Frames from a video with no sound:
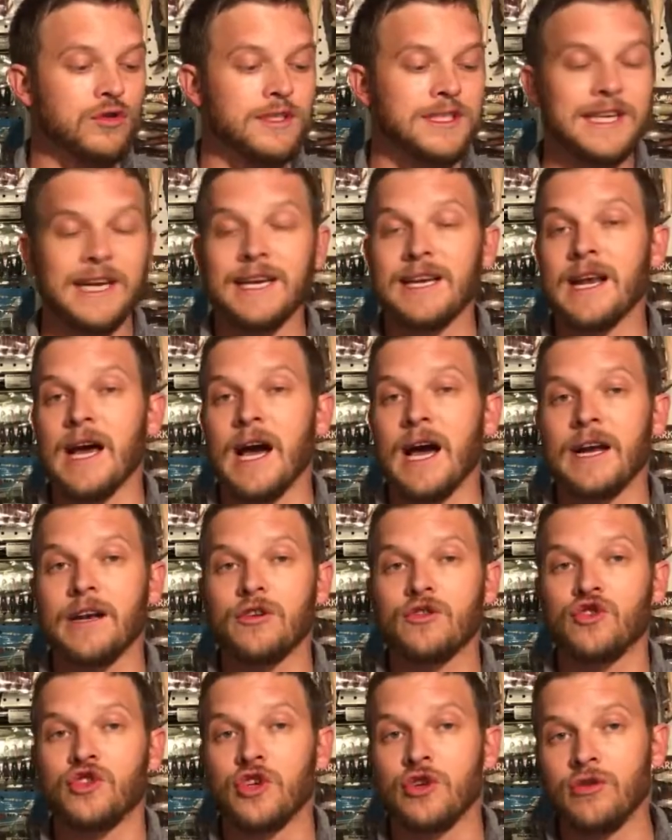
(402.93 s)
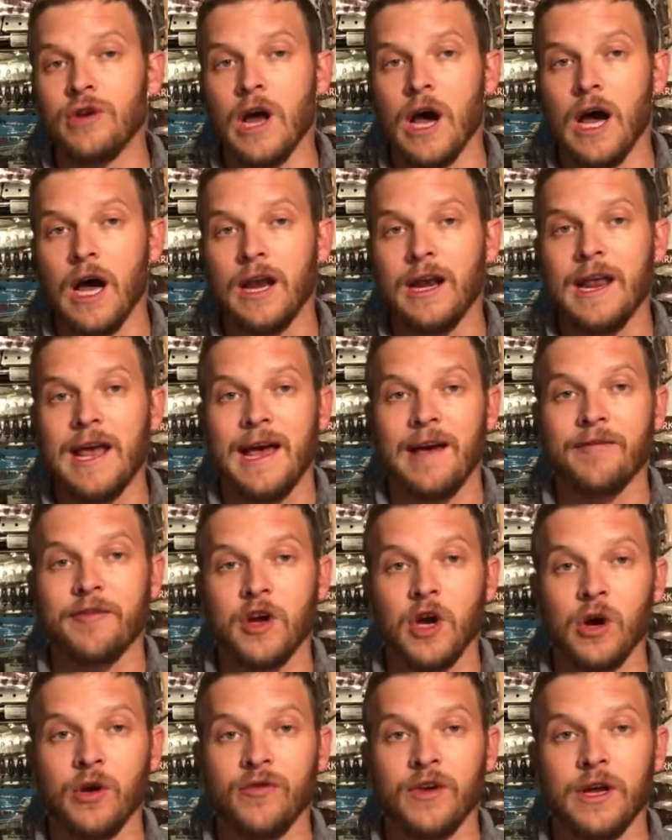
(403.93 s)
do not have
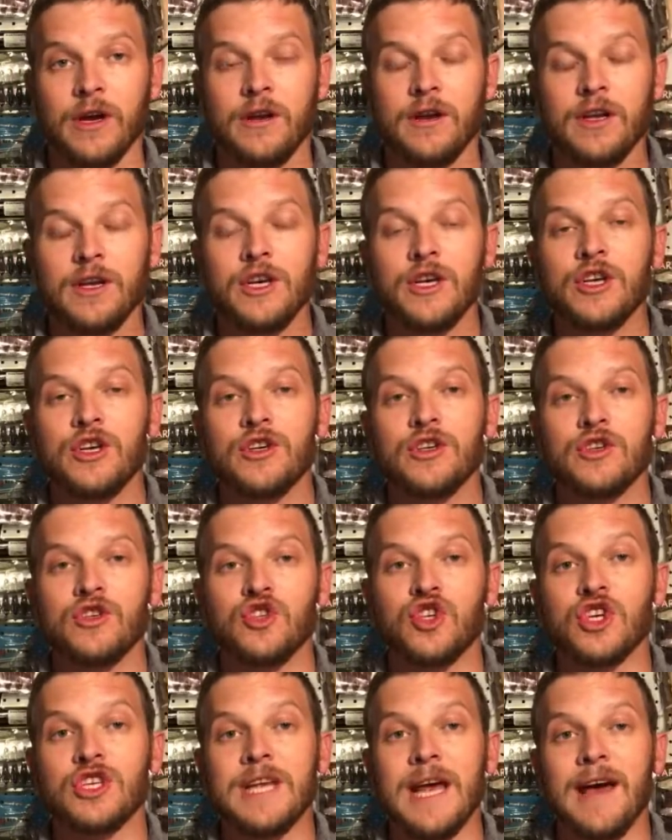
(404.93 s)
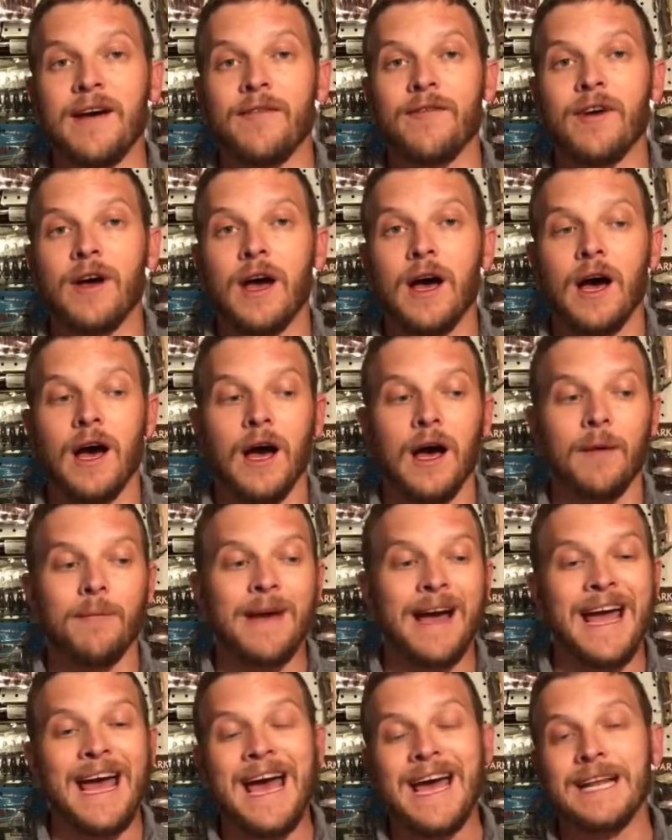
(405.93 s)
COVID. Just have,
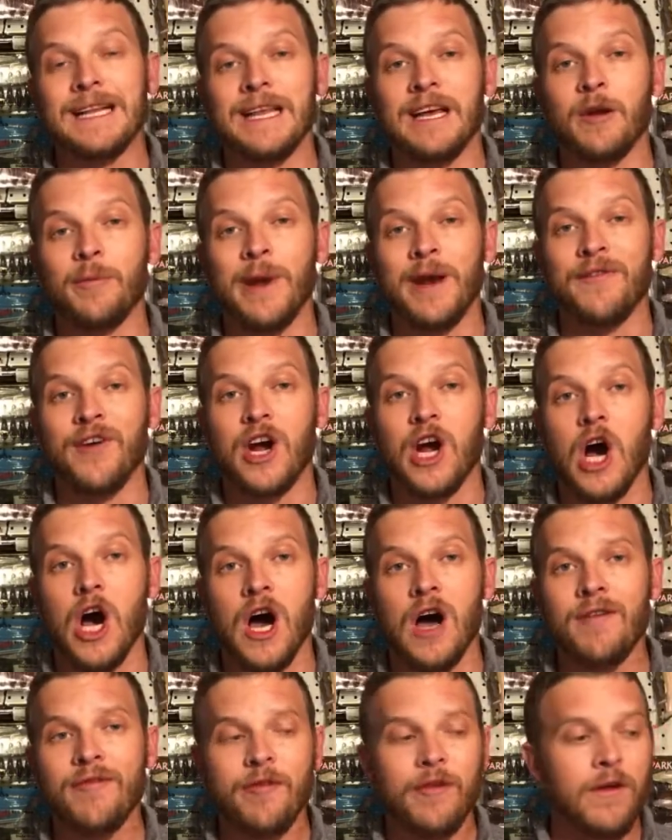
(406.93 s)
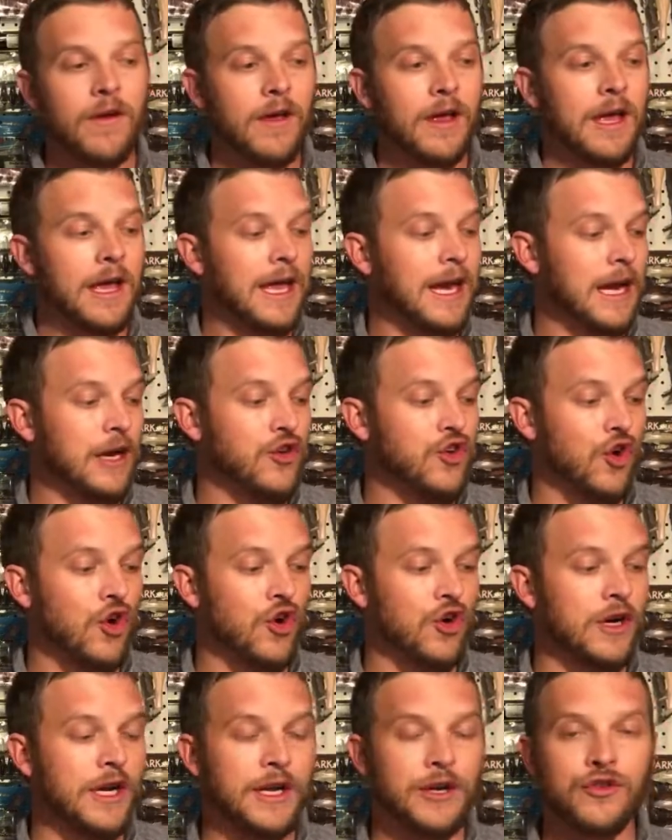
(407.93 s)
I had a little bit of a cough and it
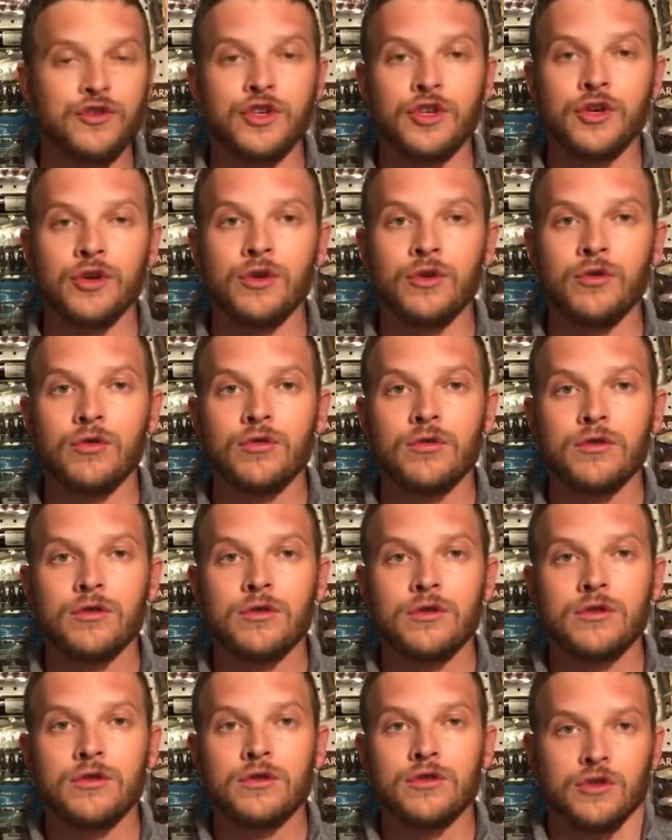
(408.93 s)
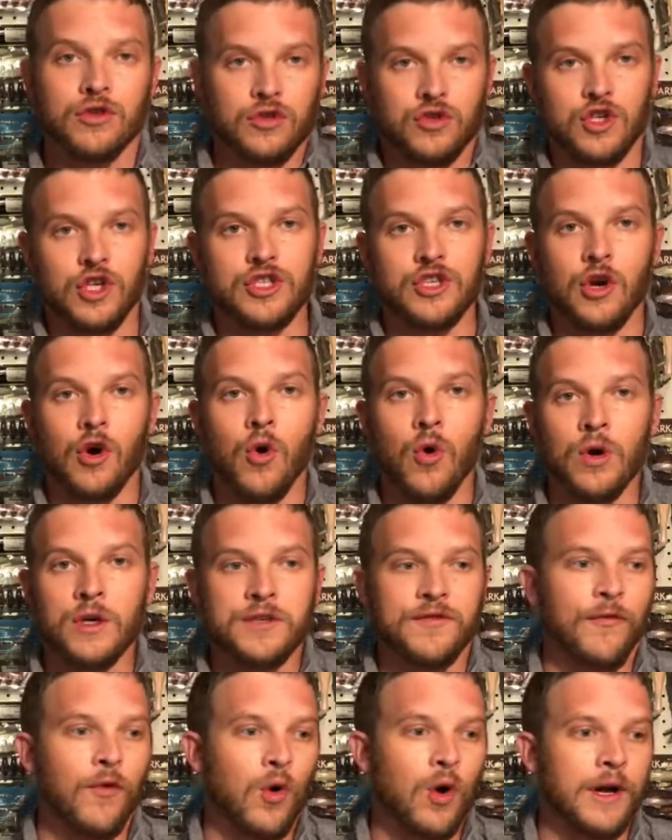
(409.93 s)
turned into just a
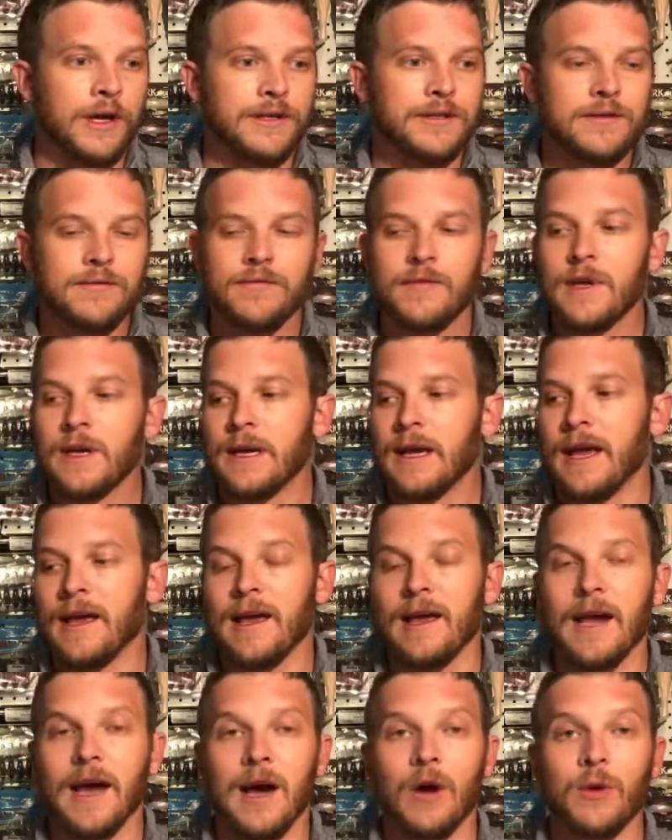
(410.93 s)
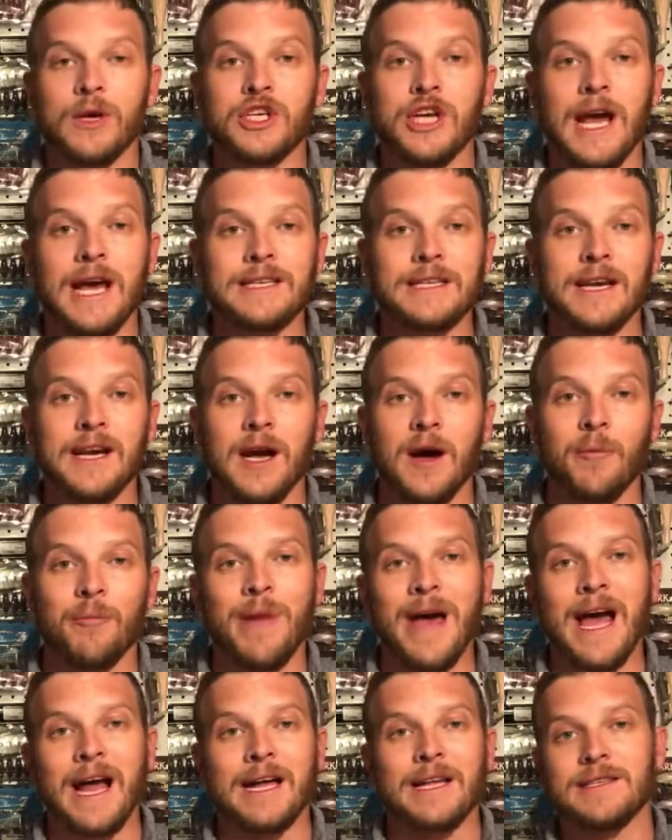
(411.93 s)
hoarse voice, which hasn't come
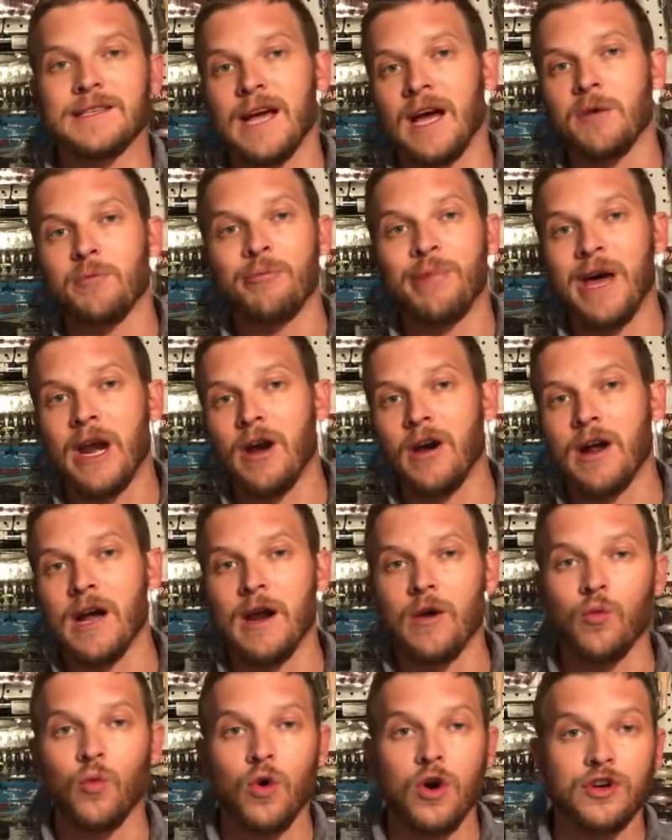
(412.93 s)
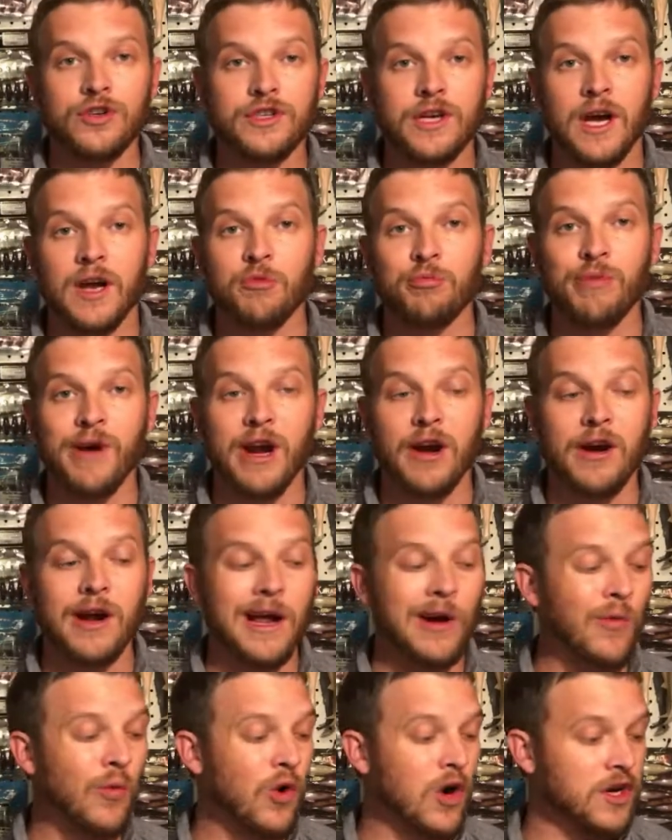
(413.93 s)
back. It's gotten better, gotten worse, gotten better,
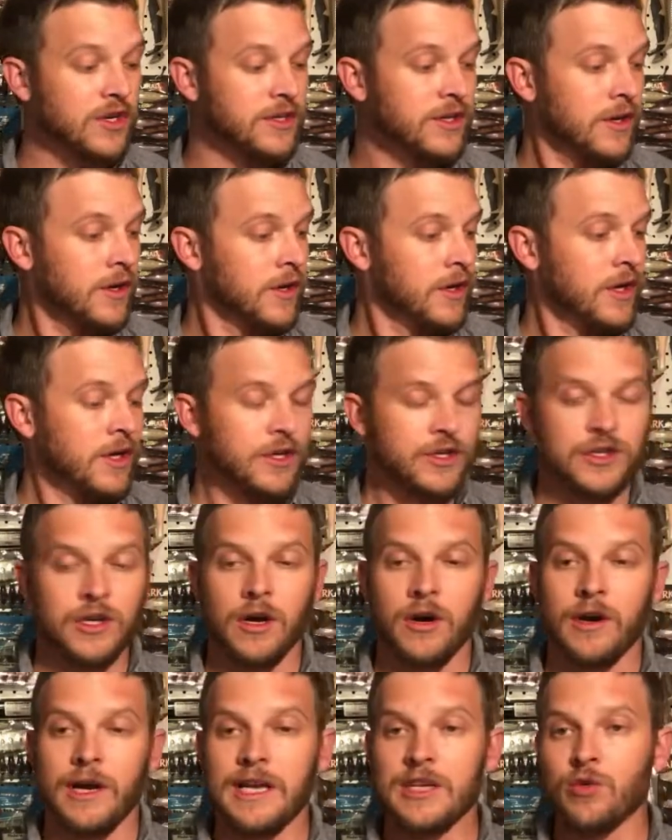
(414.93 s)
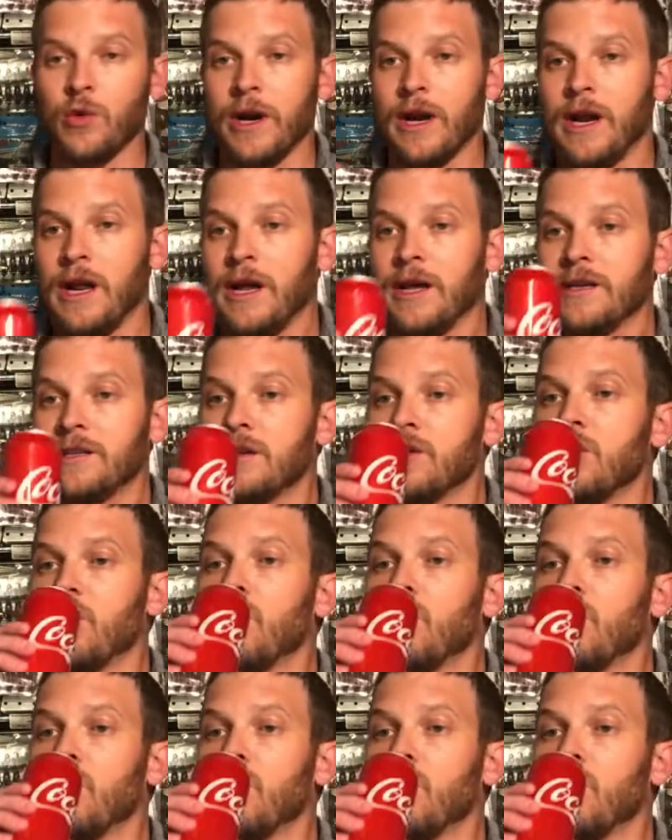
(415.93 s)
gotten worse. So it is what it is.